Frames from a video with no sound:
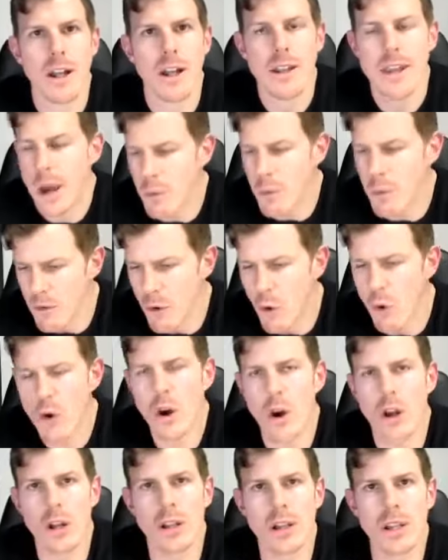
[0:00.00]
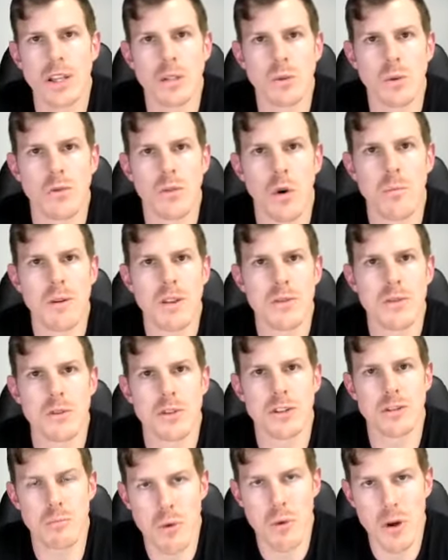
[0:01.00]
Now, we've all got a list. We've all been through
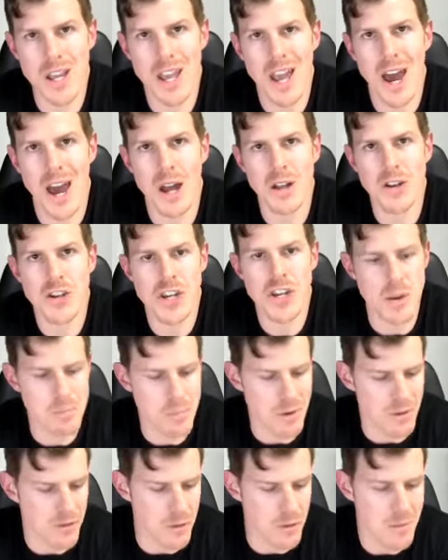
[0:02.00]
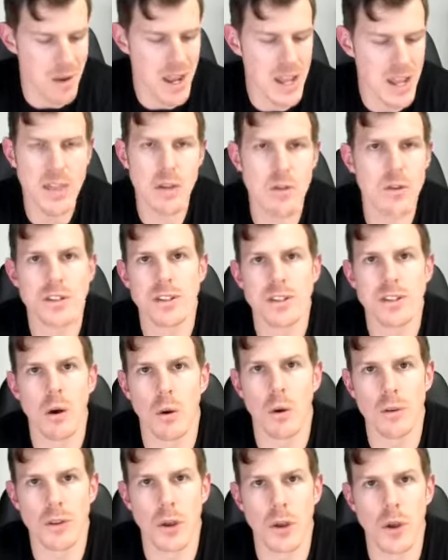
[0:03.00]
some pretty hard shit. But for me, there is no
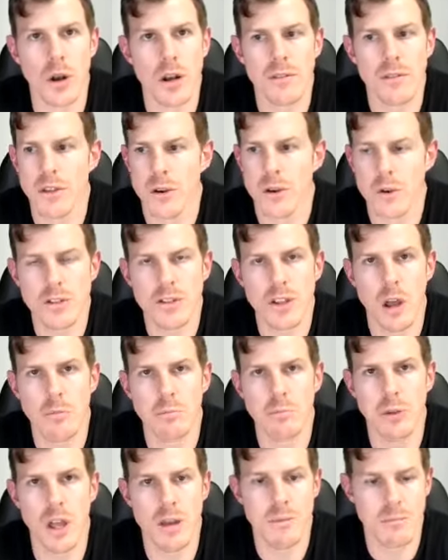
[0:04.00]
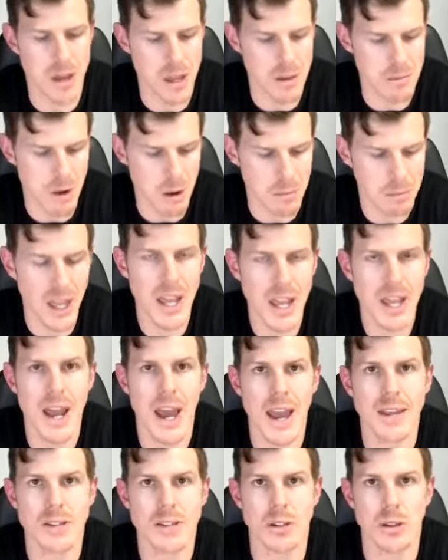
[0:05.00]
alternative. There is no plan B. My plan
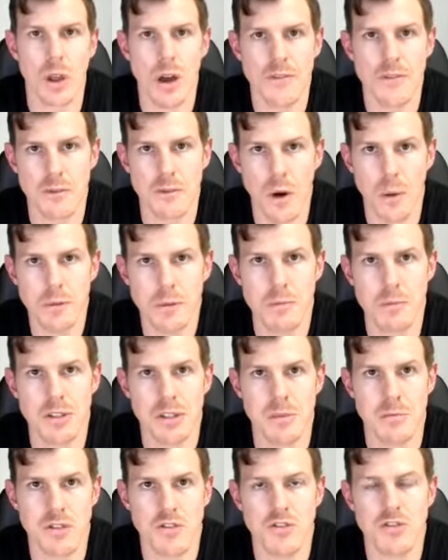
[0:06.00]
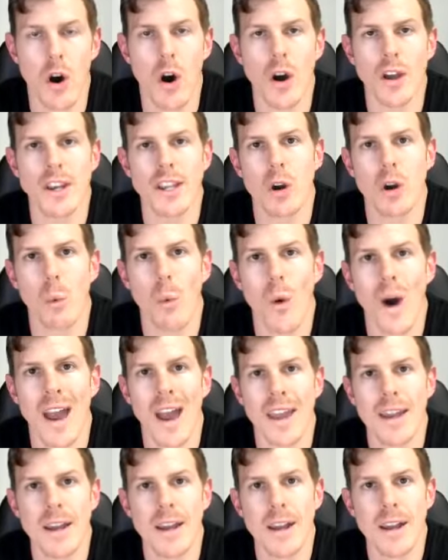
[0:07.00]
A is a life of optimism, finding a
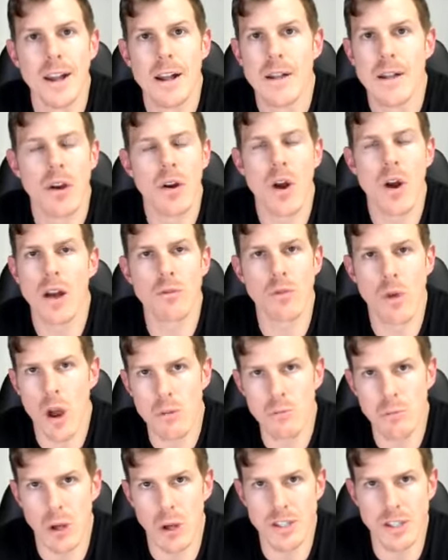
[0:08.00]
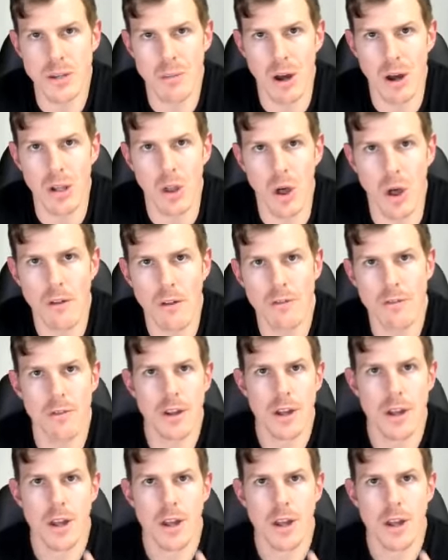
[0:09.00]
way. There aren't roadblocks in my life.